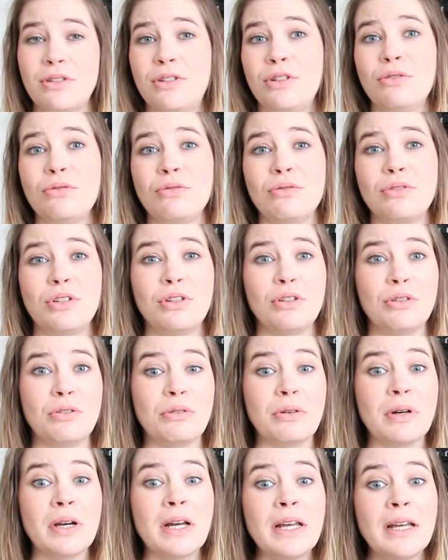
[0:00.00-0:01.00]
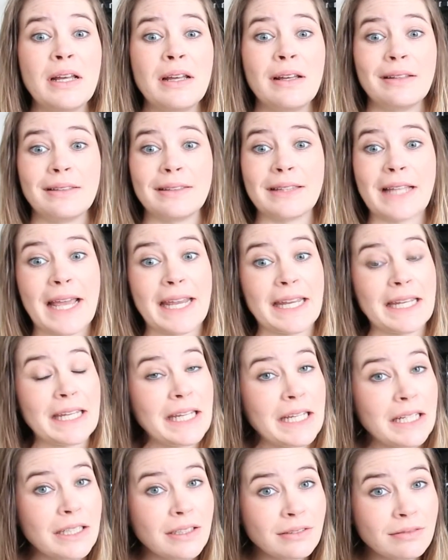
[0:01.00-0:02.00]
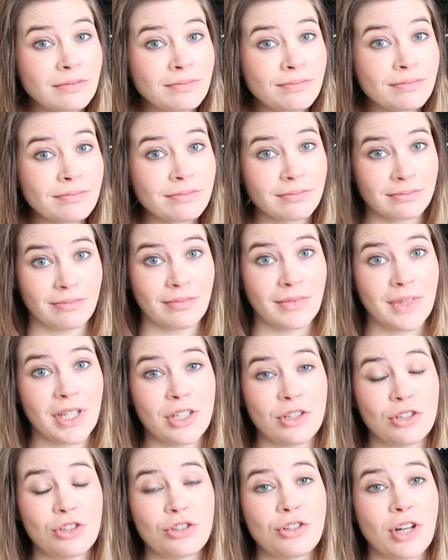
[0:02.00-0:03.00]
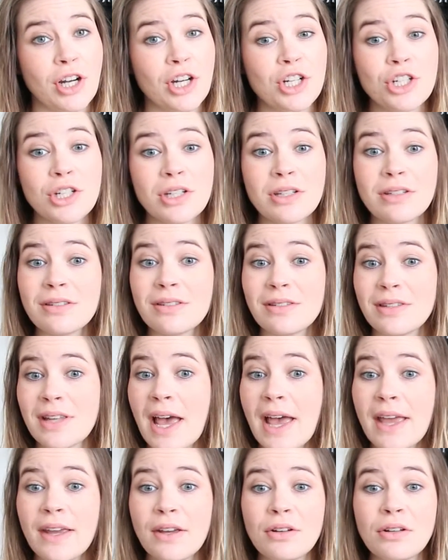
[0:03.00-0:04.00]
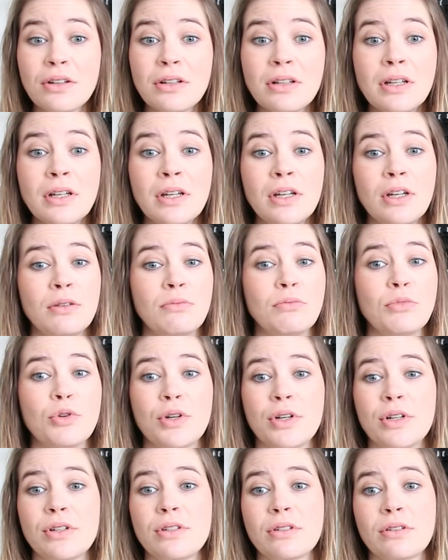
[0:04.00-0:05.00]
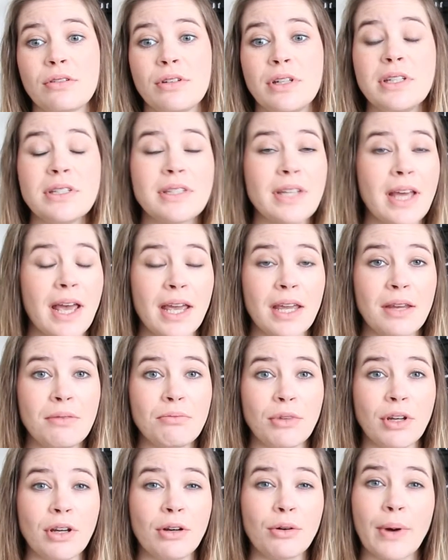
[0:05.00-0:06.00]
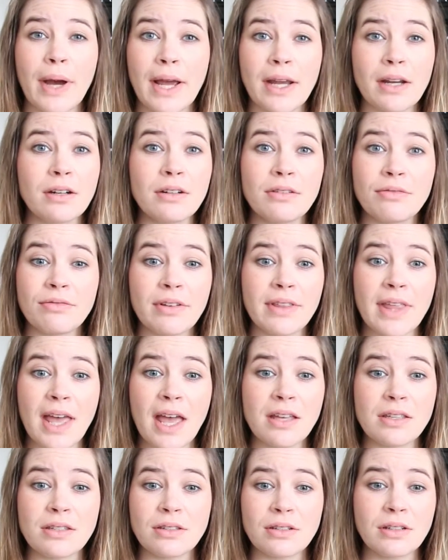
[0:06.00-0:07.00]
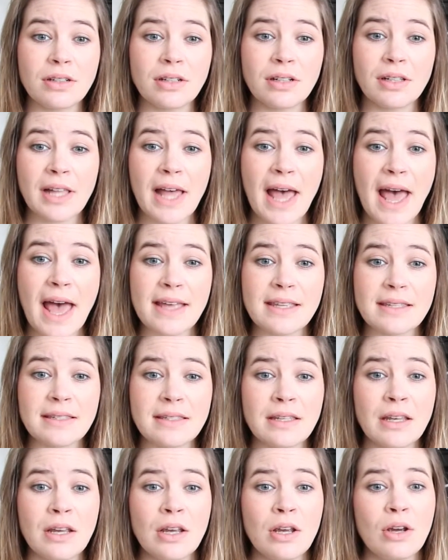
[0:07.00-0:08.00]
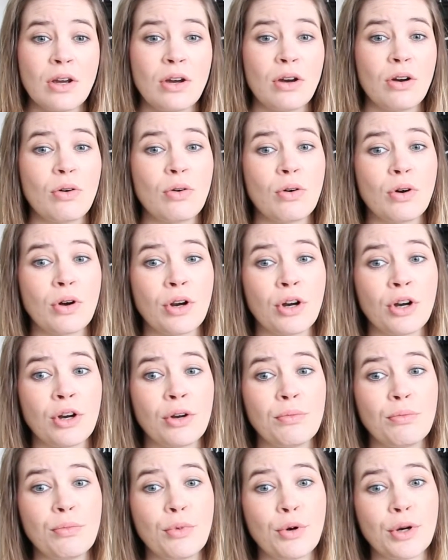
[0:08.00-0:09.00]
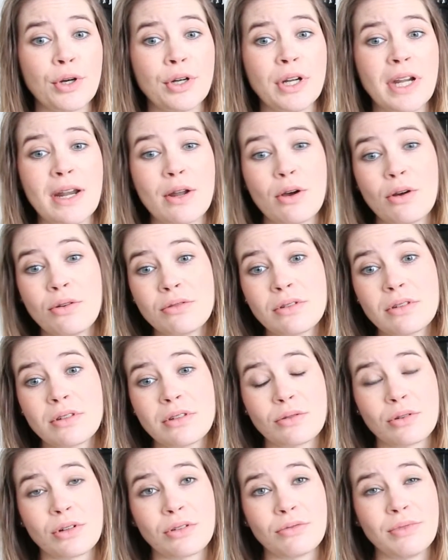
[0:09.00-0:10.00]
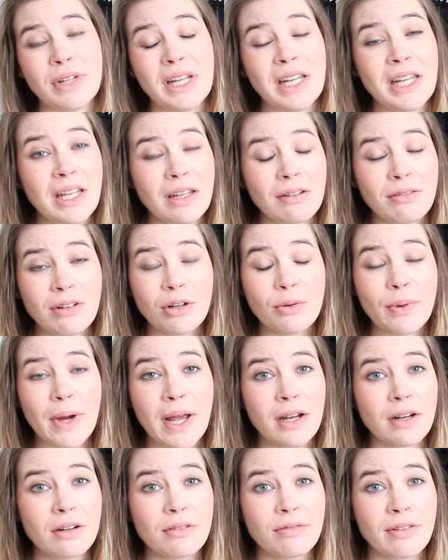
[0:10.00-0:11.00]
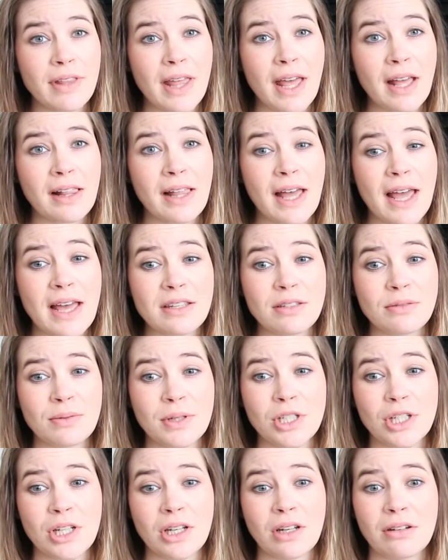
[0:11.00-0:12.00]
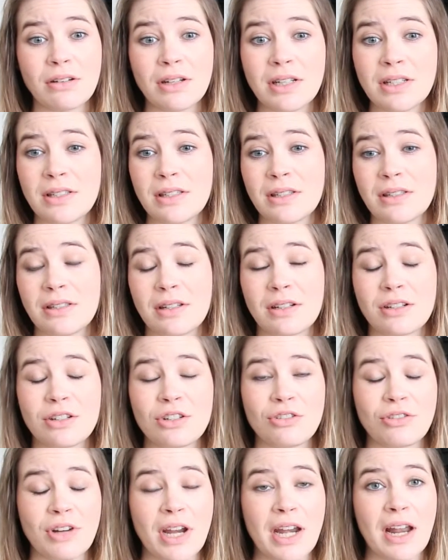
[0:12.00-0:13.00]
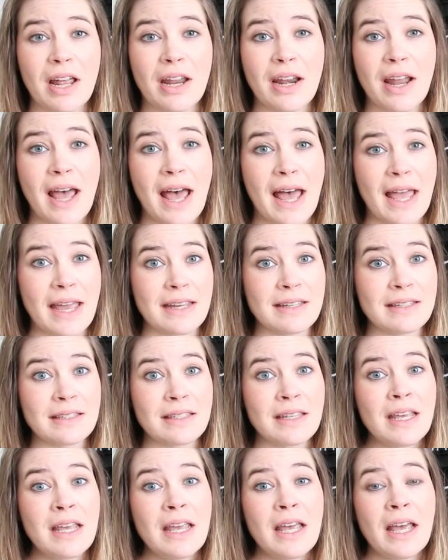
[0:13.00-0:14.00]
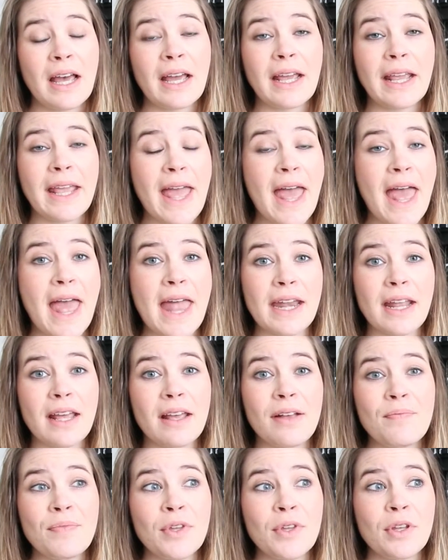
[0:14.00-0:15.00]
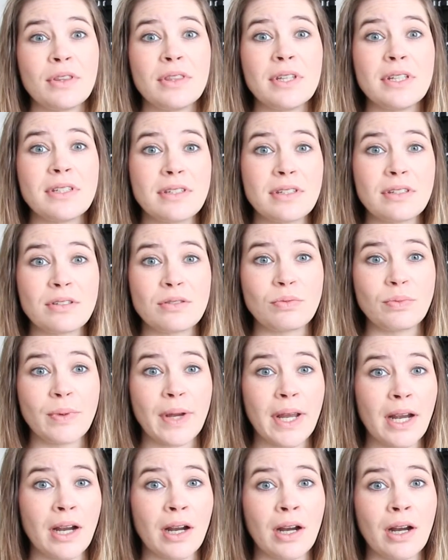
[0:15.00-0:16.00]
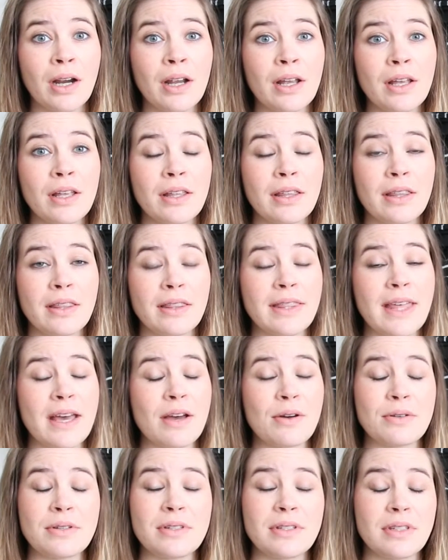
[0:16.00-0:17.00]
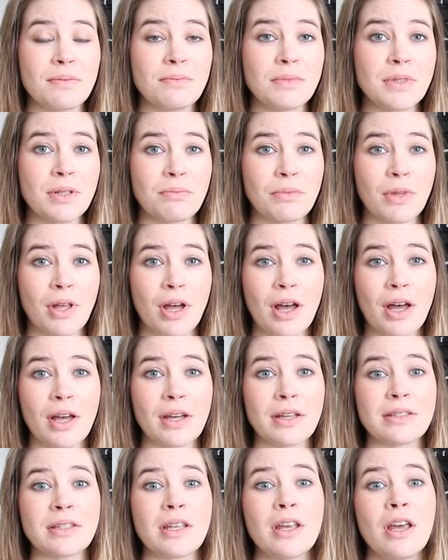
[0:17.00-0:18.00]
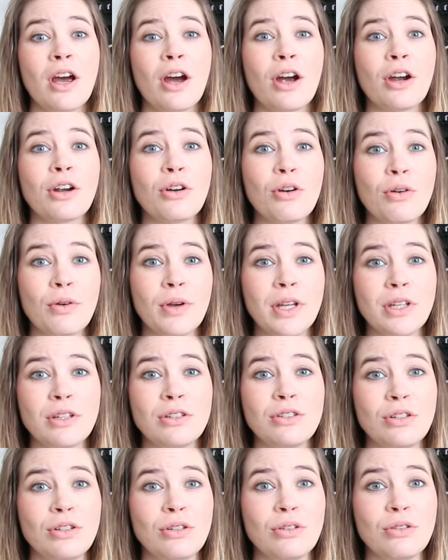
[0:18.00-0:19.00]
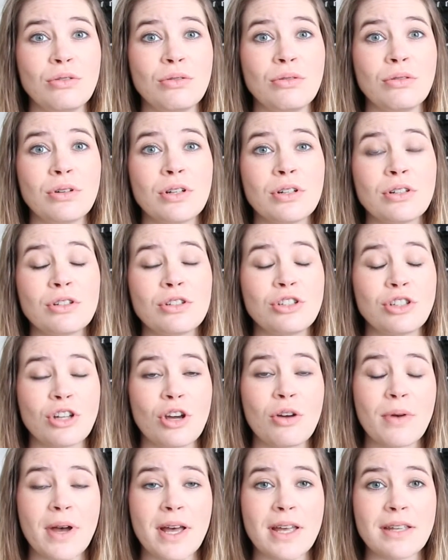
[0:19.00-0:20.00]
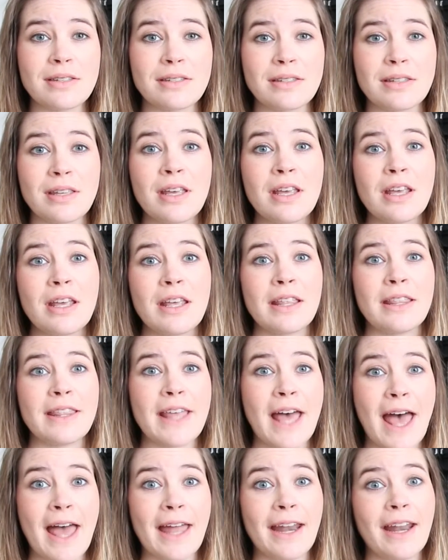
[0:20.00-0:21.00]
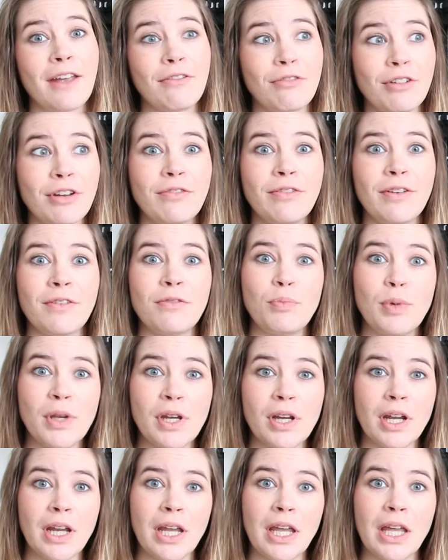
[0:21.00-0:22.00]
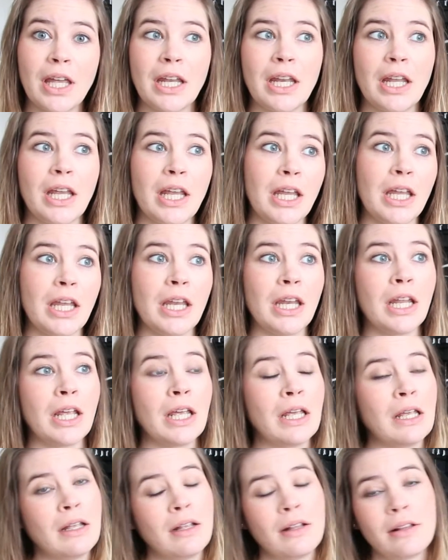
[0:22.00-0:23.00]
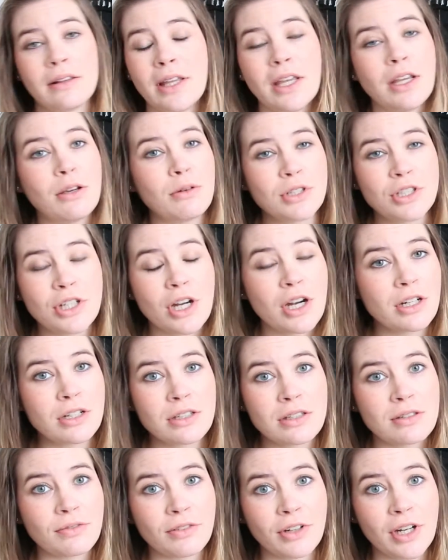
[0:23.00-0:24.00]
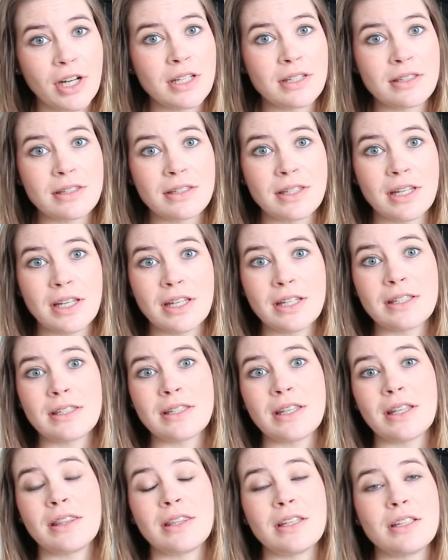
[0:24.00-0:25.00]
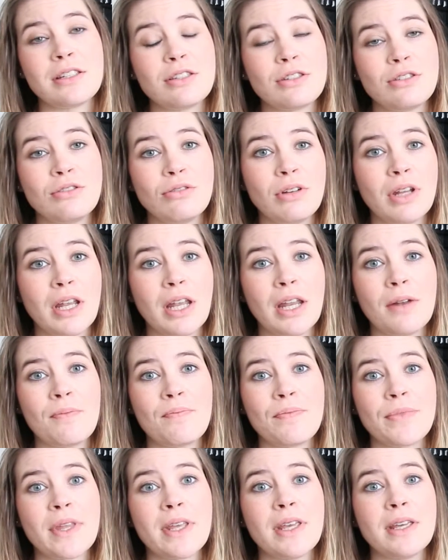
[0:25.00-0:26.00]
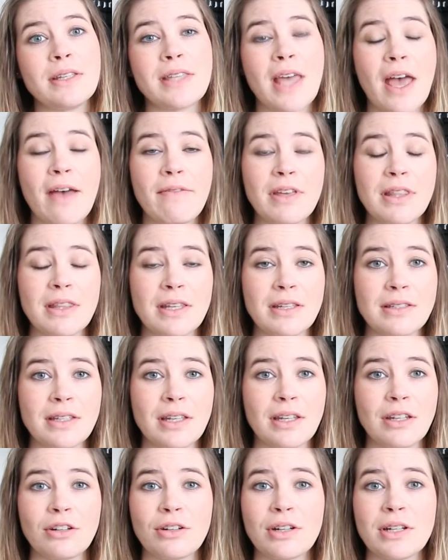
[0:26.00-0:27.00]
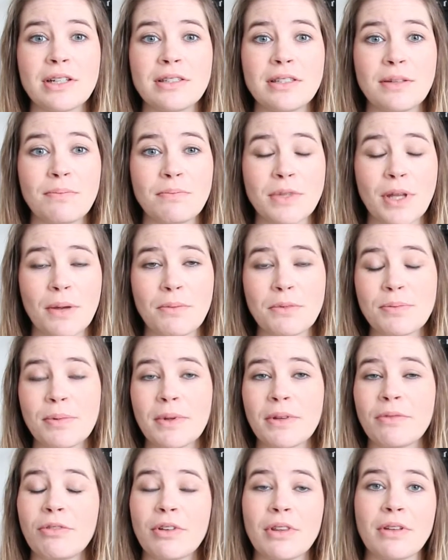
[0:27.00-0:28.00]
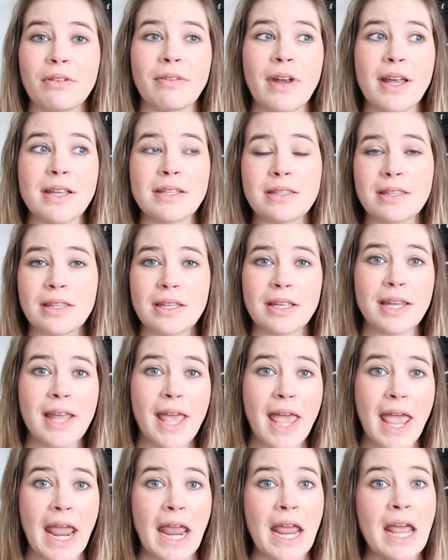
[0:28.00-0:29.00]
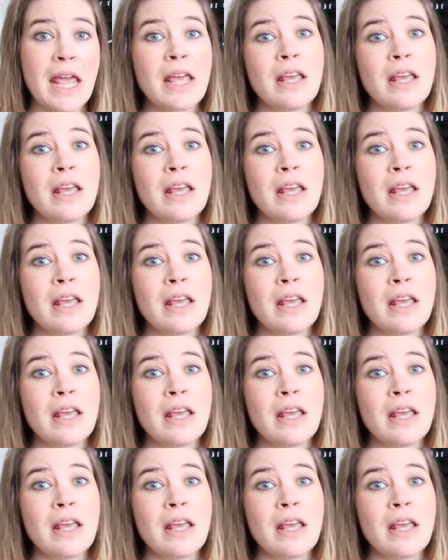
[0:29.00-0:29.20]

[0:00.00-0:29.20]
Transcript: due to lighting, instruction style, more screen time required for that certain class, or more notes or reading required for that class, which increases their strain on eyes. Again, this is where those symptom logs are going to show us that every 5th period in language arts, for instance, that this student is having these increased symptoms, but for the rest of the day,